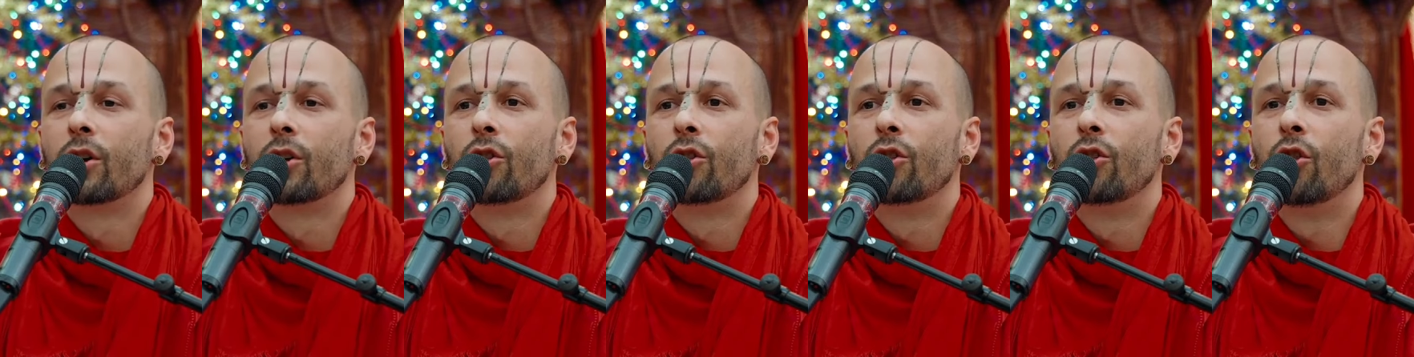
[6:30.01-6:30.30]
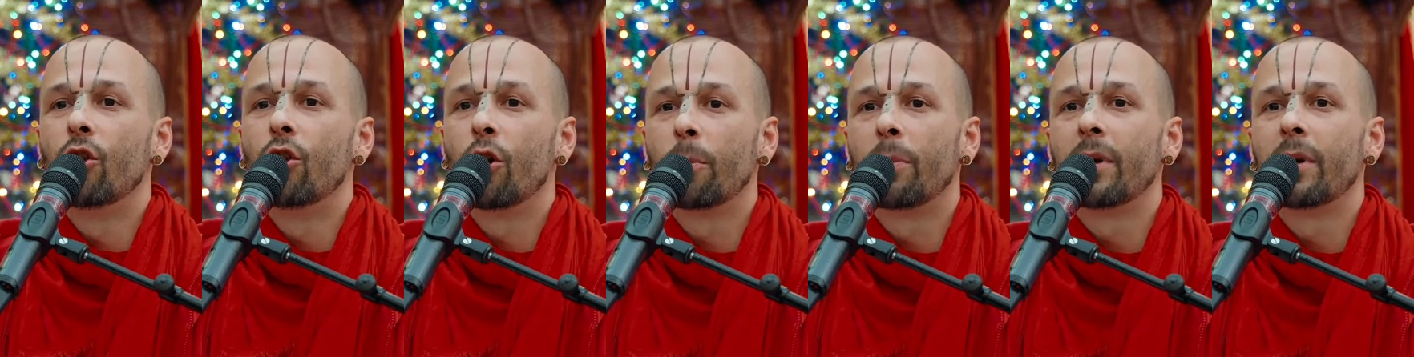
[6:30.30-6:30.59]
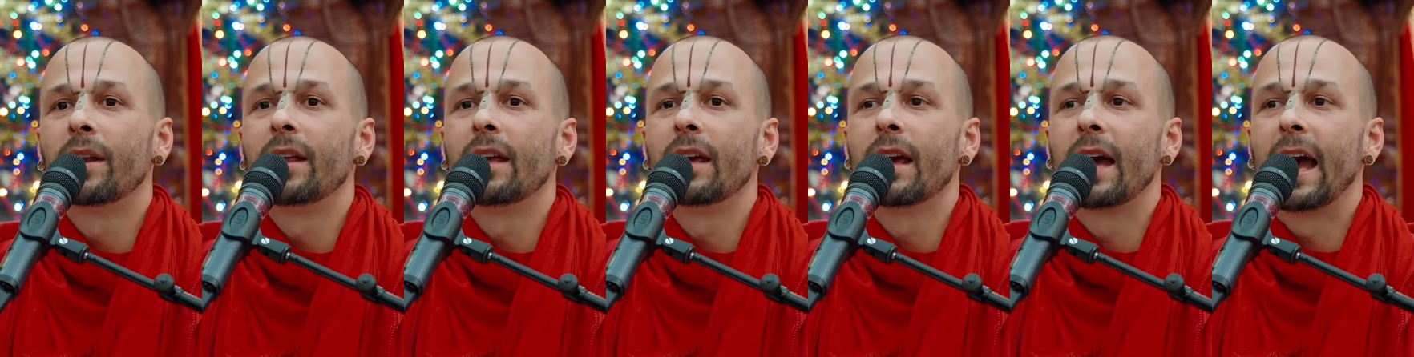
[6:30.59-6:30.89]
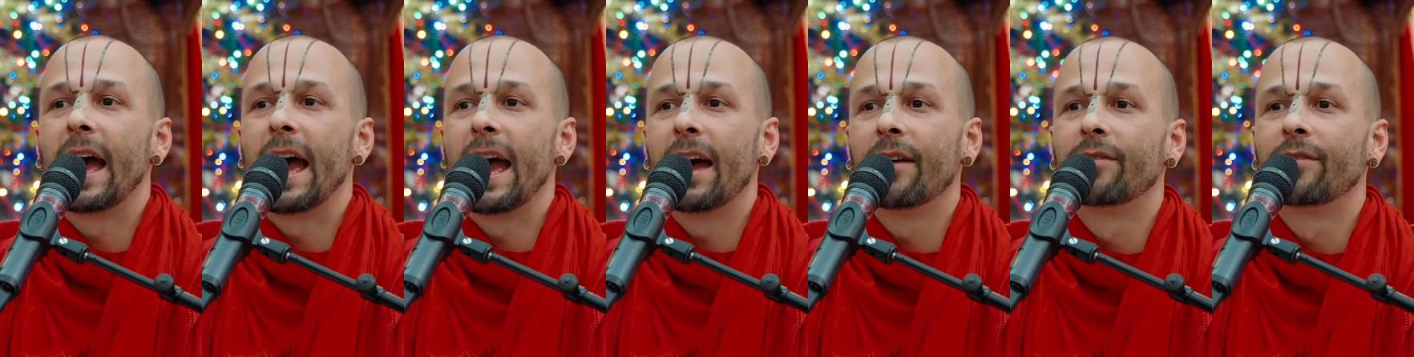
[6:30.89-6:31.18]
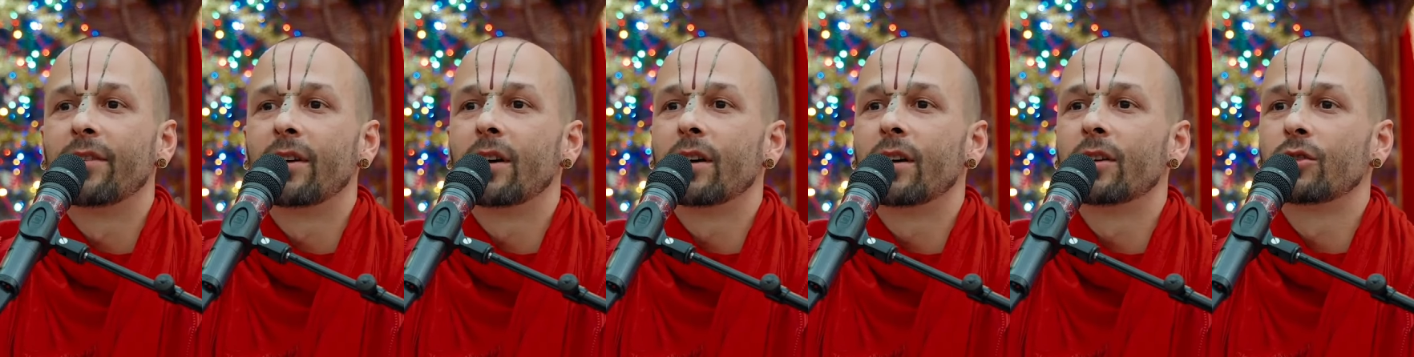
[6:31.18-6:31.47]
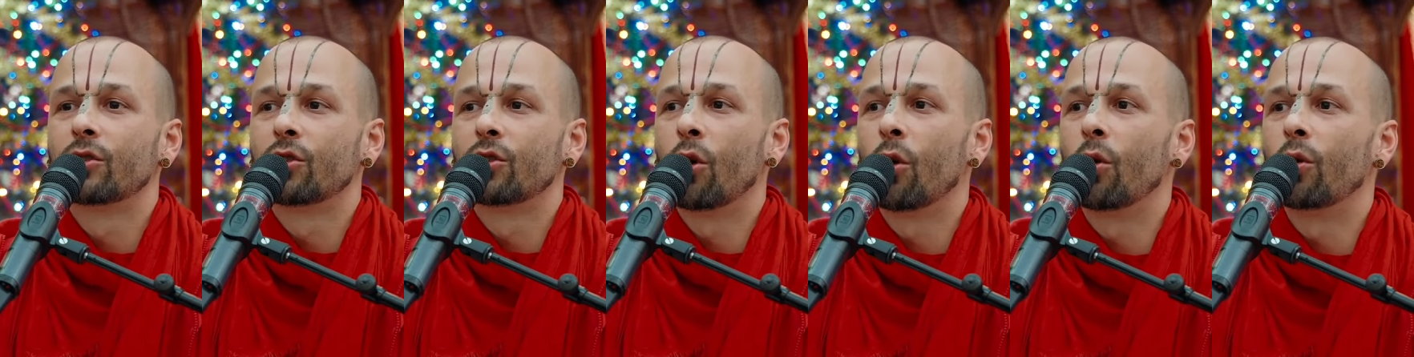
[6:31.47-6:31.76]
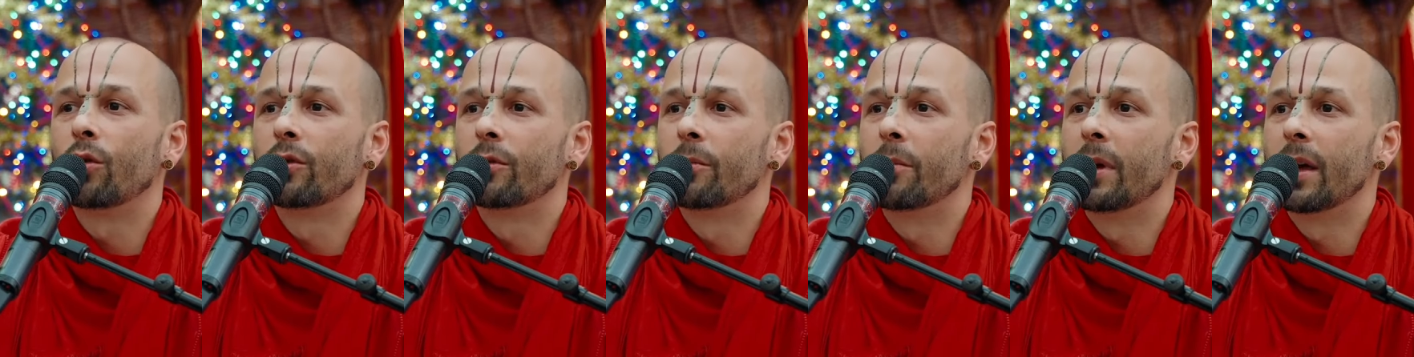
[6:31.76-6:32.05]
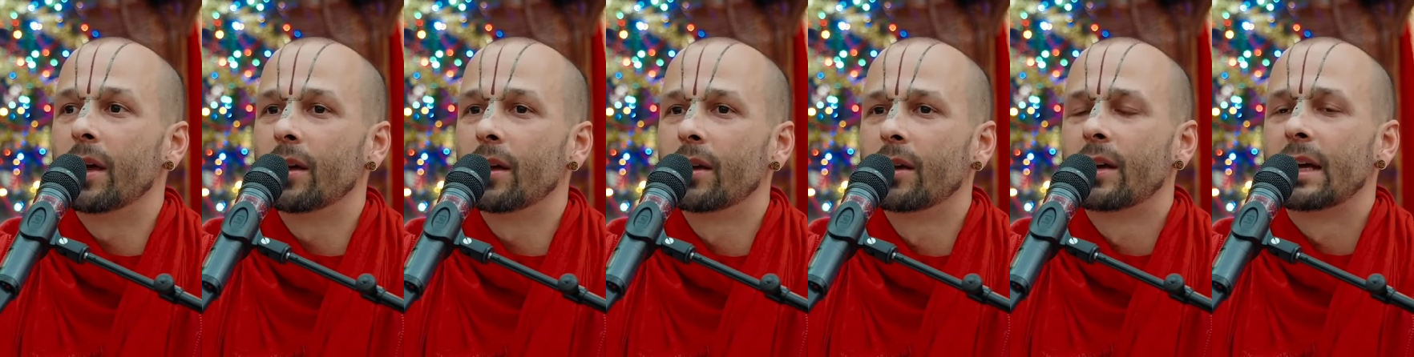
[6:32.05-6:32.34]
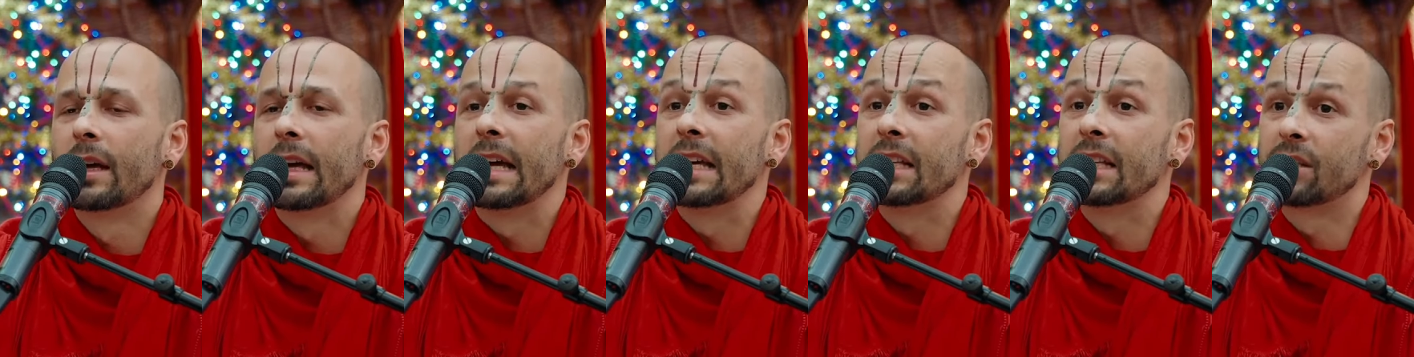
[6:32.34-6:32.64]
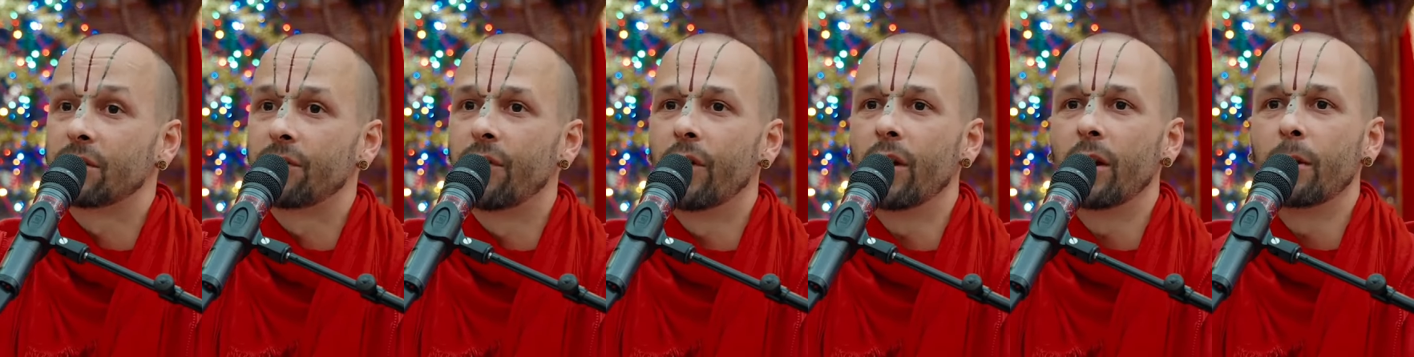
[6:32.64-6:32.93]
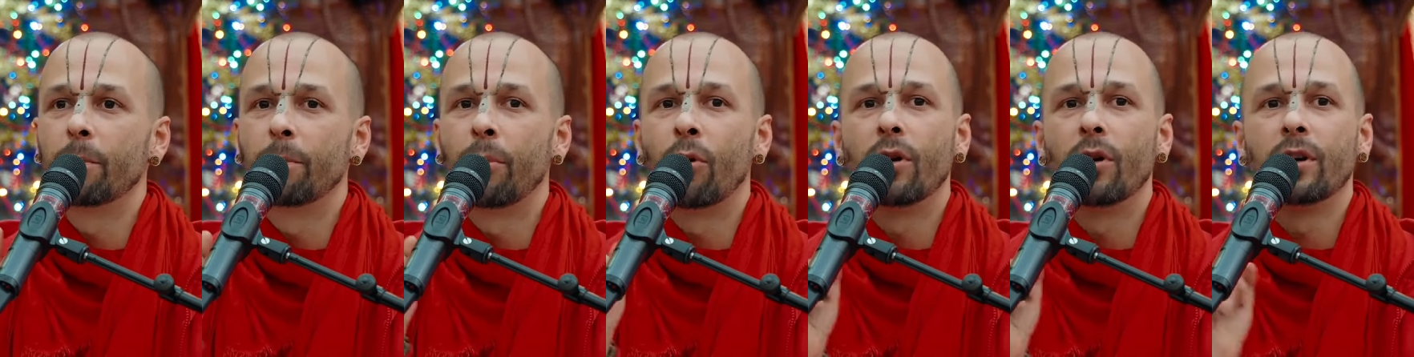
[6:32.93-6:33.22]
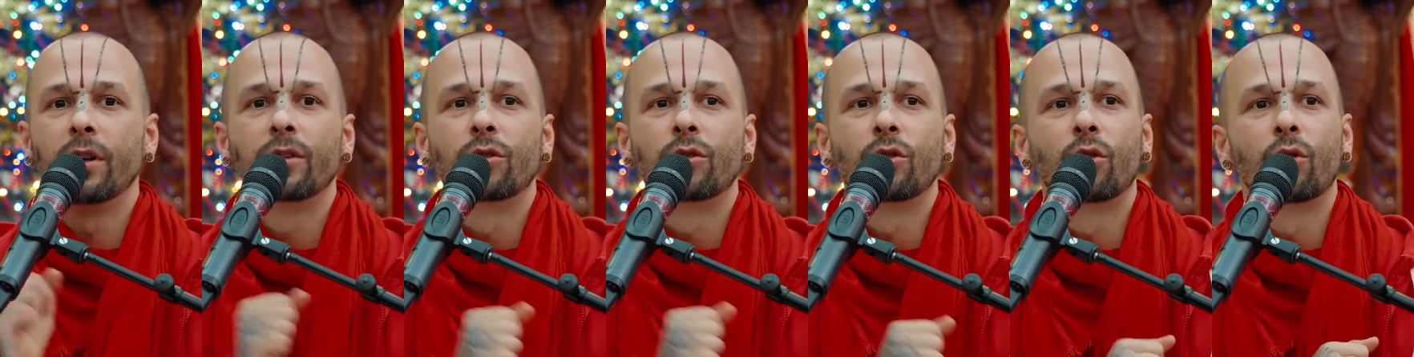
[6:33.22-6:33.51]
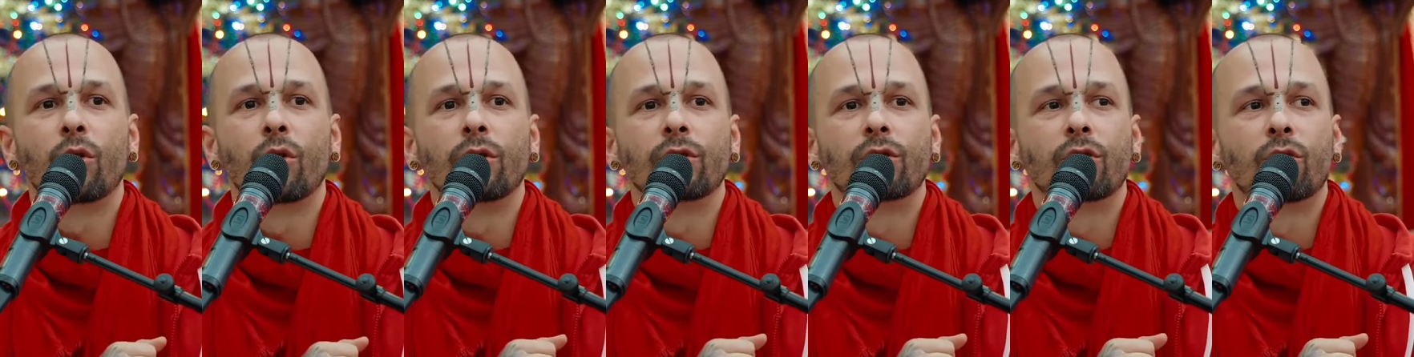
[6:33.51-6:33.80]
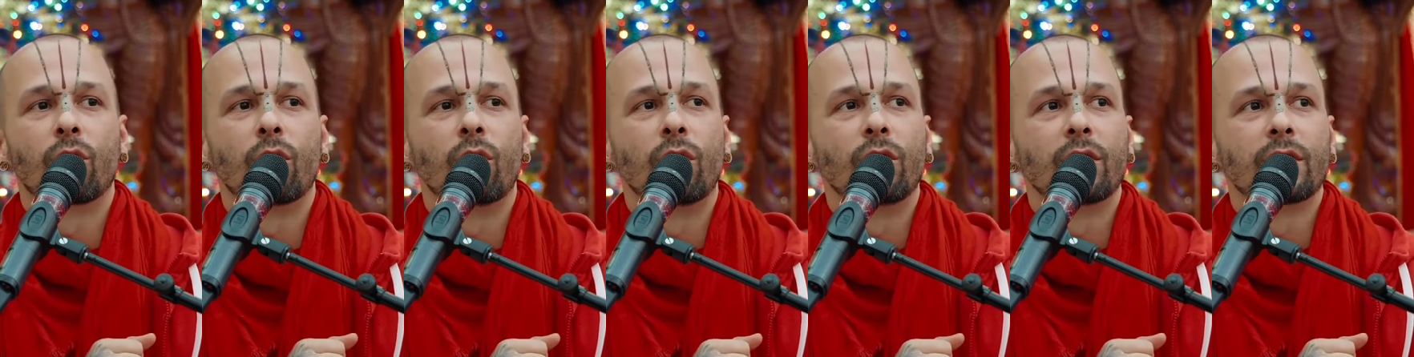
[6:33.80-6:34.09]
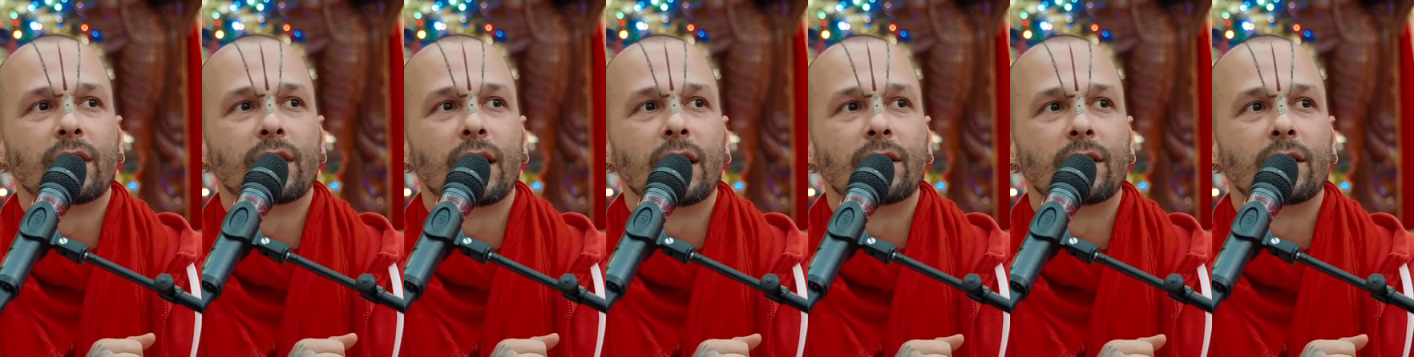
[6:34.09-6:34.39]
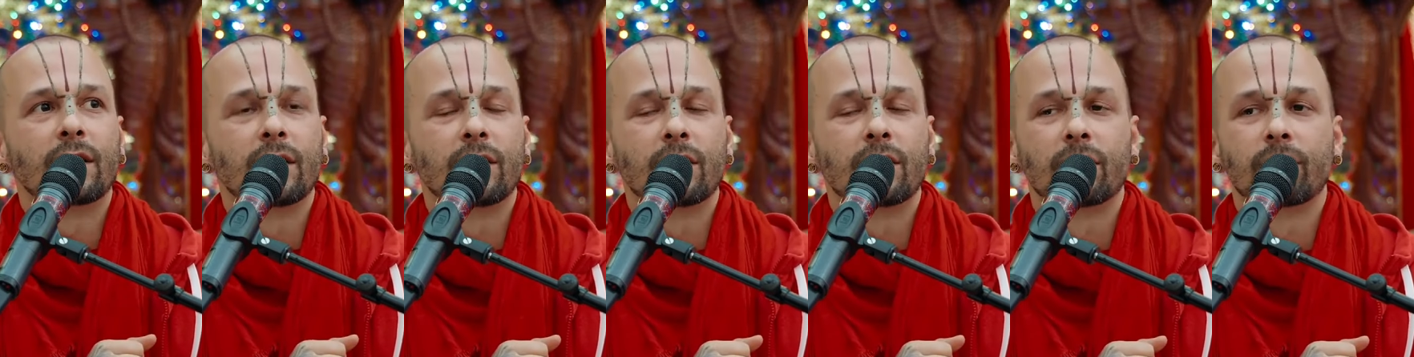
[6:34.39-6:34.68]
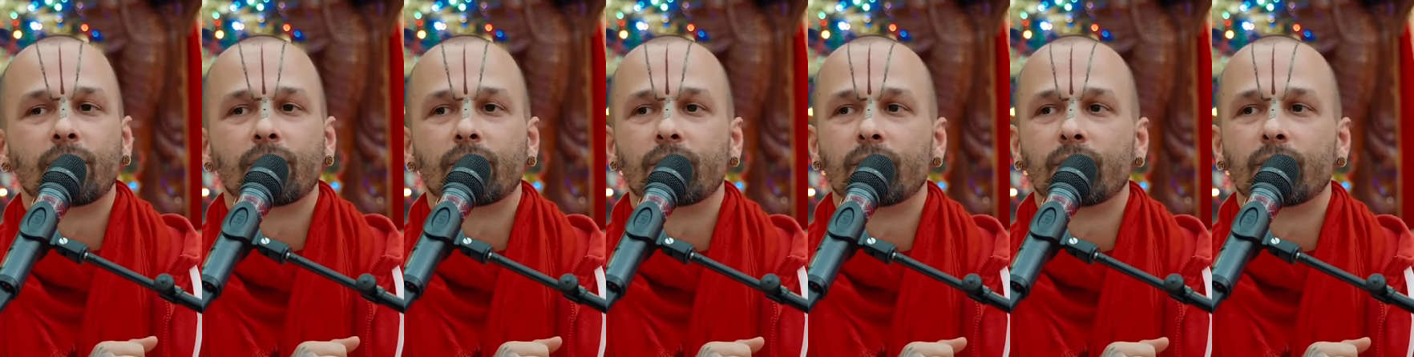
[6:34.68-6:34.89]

nobody ever told me it's very important to control your senses.